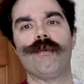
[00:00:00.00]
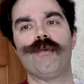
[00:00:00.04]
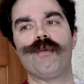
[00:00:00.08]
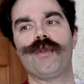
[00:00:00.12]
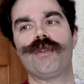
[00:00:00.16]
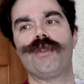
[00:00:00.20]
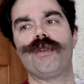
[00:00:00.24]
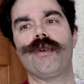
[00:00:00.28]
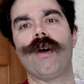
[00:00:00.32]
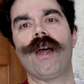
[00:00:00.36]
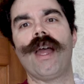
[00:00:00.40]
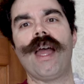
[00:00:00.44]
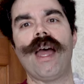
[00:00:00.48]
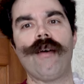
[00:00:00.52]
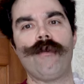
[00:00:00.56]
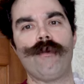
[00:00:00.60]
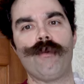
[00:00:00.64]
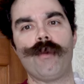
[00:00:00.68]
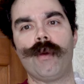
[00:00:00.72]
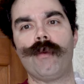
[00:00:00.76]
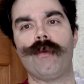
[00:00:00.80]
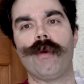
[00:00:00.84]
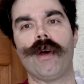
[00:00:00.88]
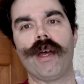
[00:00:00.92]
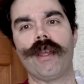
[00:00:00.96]
So I
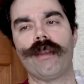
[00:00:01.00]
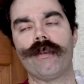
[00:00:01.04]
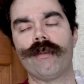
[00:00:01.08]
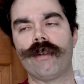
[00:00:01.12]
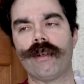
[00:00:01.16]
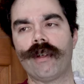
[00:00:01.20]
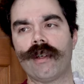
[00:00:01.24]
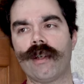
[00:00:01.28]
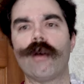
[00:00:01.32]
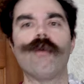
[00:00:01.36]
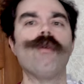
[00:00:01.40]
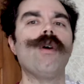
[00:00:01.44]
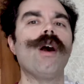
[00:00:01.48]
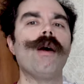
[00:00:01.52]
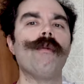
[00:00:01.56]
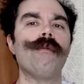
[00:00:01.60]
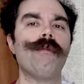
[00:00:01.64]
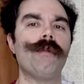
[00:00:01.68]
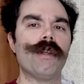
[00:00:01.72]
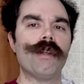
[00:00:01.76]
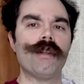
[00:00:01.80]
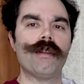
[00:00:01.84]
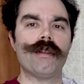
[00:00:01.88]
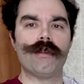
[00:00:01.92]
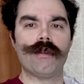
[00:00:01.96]
haven't been bothering to go
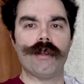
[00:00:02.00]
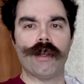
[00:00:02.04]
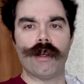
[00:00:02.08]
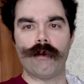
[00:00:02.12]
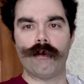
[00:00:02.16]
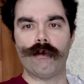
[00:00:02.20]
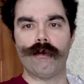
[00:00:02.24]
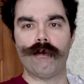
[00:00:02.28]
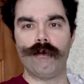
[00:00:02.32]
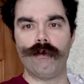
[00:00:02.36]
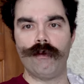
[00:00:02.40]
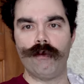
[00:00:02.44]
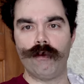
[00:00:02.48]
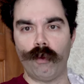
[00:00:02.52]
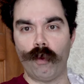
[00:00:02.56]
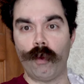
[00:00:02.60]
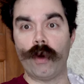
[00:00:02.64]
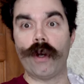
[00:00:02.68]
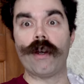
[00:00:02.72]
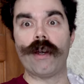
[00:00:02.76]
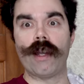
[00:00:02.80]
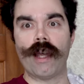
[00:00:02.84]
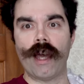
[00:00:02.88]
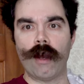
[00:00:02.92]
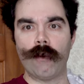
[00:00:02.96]
up and
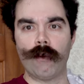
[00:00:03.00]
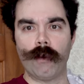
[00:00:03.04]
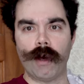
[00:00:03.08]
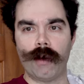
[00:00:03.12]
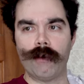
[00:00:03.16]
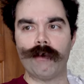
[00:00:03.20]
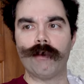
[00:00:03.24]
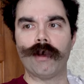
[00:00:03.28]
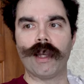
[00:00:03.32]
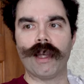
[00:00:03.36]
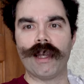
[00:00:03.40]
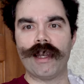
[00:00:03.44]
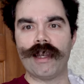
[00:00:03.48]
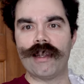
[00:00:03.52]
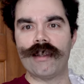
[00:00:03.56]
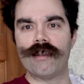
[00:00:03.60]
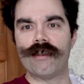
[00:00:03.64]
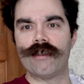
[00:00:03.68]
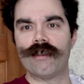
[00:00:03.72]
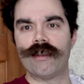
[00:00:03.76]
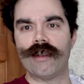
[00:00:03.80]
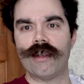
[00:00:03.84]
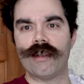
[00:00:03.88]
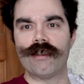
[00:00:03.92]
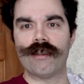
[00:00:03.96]
wear down my
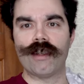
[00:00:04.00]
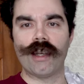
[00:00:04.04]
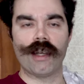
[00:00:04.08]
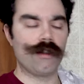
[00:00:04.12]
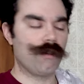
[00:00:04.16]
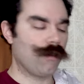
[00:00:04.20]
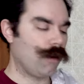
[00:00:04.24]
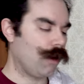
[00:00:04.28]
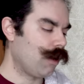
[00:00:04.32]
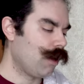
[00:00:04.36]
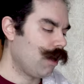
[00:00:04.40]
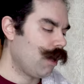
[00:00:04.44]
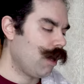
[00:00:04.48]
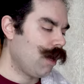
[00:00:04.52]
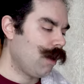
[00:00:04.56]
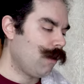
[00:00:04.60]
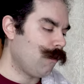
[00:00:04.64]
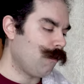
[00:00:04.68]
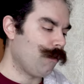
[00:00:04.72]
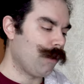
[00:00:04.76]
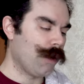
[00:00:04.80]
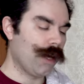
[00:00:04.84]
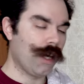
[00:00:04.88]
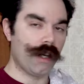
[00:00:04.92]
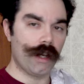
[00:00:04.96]
blades, etc.
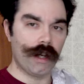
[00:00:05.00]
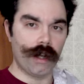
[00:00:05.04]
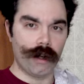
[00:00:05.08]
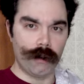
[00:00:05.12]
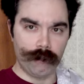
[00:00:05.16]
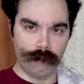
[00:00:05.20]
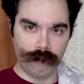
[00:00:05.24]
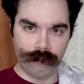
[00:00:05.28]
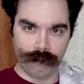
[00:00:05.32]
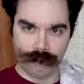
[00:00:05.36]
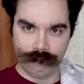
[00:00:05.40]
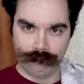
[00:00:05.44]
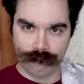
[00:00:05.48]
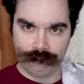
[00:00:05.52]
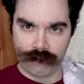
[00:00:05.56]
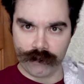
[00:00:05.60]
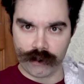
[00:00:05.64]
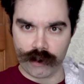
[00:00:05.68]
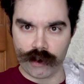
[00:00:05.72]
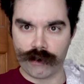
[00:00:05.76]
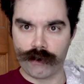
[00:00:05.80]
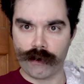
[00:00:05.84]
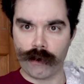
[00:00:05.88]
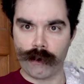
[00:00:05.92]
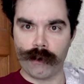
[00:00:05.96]
But
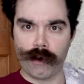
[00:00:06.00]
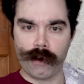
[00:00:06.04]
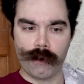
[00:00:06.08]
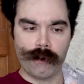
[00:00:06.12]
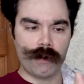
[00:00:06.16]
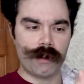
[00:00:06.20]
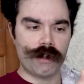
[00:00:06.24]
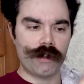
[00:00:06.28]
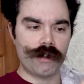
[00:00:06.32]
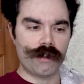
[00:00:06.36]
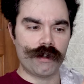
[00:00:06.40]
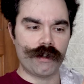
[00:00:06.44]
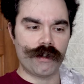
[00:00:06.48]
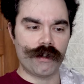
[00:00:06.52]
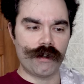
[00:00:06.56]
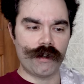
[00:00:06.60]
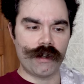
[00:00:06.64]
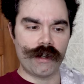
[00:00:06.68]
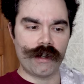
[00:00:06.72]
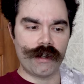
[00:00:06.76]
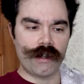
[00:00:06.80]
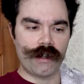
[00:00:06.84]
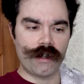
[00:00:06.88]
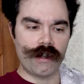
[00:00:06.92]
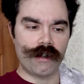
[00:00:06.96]
just for purposes to show
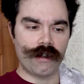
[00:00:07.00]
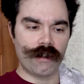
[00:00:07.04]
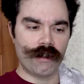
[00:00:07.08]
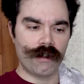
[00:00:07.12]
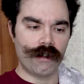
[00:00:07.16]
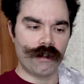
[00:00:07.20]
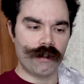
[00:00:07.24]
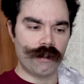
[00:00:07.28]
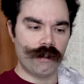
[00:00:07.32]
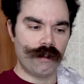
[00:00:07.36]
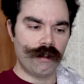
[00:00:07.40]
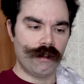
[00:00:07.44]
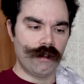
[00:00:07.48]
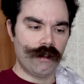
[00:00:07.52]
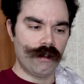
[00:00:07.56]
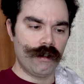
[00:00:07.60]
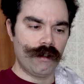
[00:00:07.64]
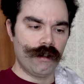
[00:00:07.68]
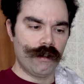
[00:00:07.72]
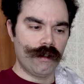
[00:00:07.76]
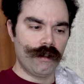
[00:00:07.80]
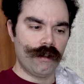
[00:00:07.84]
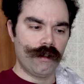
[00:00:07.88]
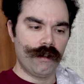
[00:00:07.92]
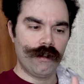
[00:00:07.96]
you here,
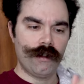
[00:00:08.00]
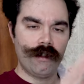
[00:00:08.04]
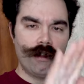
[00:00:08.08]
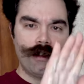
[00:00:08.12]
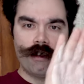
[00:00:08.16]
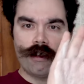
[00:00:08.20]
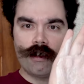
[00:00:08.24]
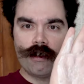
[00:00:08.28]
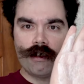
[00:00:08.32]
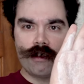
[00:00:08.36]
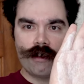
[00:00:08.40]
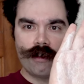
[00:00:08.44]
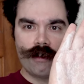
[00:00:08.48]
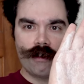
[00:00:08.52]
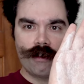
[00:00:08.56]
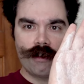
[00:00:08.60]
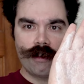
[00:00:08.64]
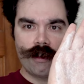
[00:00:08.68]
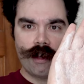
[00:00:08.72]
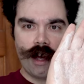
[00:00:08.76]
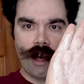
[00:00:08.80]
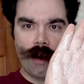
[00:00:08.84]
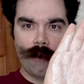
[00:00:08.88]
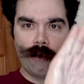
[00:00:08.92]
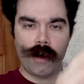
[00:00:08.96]
this
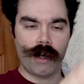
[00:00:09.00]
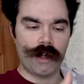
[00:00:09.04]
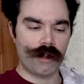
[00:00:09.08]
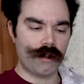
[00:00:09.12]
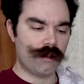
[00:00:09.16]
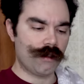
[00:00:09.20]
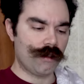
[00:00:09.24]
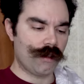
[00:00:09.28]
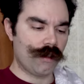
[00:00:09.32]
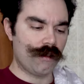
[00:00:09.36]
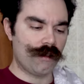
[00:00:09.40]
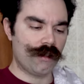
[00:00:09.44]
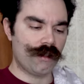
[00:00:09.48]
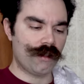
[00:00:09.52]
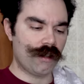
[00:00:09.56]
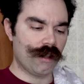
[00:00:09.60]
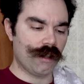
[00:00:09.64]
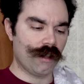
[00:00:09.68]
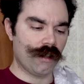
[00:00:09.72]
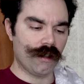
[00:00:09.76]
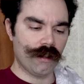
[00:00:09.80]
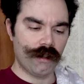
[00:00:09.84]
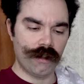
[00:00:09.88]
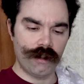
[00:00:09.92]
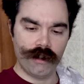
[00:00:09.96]
is how much, there's
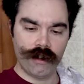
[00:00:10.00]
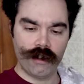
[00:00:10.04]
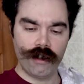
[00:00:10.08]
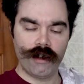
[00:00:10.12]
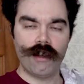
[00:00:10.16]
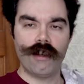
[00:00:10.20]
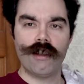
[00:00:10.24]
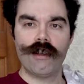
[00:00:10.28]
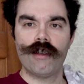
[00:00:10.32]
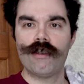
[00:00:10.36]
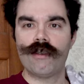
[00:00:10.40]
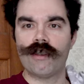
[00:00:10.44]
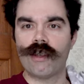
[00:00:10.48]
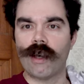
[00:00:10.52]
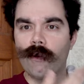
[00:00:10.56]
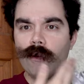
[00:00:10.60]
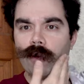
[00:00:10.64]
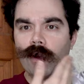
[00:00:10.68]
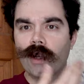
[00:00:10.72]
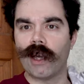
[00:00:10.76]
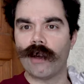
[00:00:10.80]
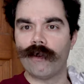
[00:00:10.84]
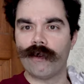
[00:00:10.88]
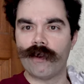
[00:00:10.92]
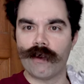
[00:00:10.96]
still
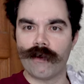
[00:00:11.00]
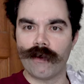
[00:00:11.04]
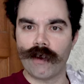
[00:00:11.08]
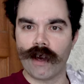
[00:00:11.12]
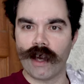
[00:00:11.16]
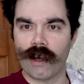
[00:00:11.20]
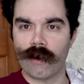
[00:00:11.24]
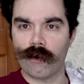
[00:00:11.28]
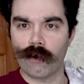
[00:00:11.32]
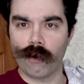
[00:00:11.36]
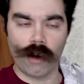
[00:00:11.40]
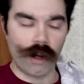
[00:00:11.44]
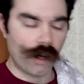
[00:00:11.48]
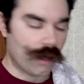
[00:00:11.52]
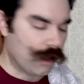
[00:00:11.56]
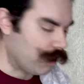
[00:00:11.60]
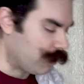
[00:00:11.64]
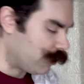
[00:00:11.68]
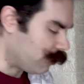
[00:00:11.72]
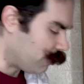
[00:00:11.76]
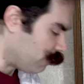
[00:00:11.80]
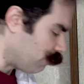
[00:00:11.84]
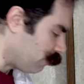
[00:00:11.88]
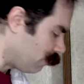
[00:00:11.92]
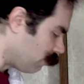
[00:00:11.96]
some left if I had
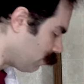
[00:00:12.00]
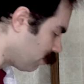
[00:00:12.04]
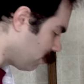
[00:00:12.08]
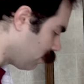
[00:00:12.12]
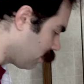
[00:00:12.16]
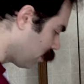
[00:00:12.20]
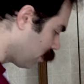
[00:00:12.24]
wanted to